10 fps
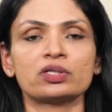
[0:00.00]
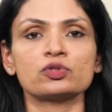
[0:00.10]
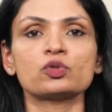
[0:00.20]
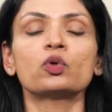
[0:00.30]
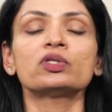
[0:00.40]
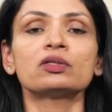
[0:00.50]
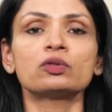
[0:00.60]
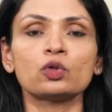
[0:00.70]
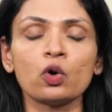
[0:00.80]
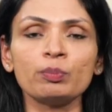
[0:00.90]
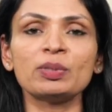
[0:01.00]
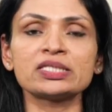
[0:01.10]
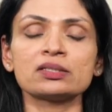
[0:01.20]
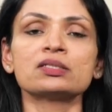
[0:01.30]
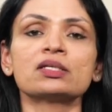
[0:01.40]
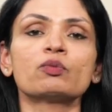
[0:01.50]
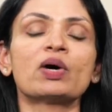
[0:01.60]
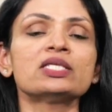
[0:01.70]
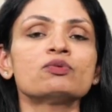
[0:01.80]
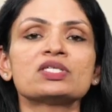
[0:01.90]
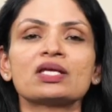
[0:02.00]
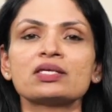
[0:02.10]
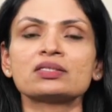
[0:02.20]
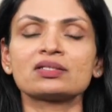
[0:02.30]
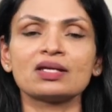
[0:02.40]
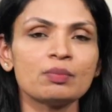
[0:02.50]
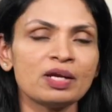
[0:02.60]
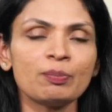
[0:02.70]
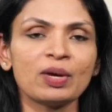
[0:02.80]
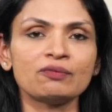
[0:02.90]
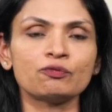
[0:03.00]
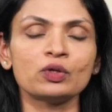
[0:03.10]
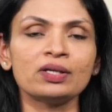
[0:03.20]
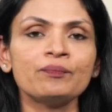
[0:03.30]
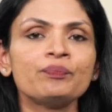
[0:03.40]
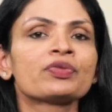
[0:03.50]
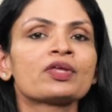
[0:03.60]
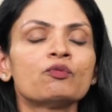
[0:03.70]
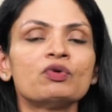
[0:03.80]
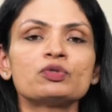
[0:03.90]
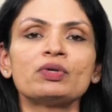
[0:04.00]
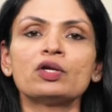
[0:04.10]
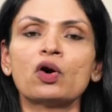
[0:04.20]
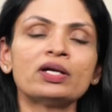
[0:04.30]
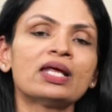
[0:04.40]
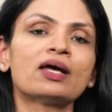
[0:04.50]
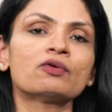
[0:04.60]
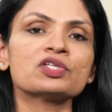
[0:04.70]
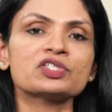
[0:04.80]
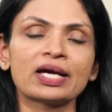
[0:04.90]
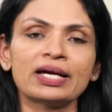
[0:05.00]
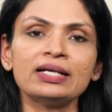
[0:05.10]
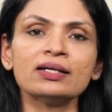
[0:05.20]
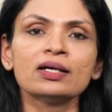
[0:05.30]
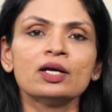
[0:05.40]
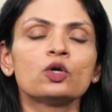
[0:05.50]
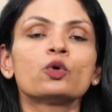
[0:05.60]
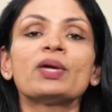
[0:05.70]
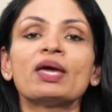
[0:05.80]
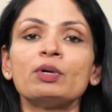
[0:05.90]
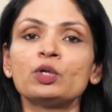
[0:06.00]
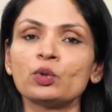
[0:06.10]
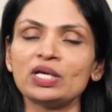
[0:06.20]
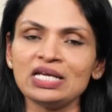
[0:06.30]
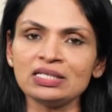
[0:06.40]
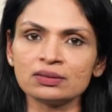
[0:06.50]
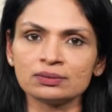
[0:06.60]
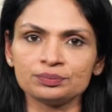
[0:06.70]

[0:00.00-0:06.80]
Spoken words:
So the throat blisters are the ones which are extremely painful, which will not allow the child to be able to eat